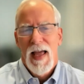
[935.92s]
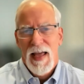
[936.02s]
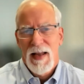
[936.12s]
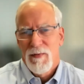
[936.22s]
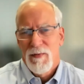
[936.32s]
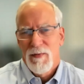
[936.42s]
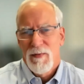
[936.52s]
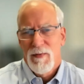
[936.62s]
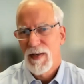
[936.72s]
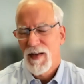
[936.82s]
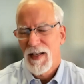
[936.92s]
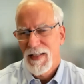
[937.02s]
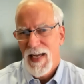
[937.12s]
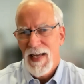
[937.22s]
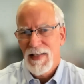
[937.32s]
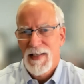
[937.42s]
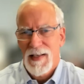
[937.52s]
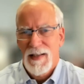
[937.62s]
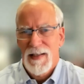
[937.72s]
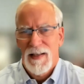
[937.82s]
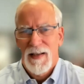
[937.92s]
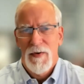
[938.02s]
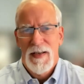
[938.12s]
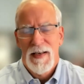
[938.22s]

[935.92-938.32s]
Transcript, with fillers: And what would be fantastic if we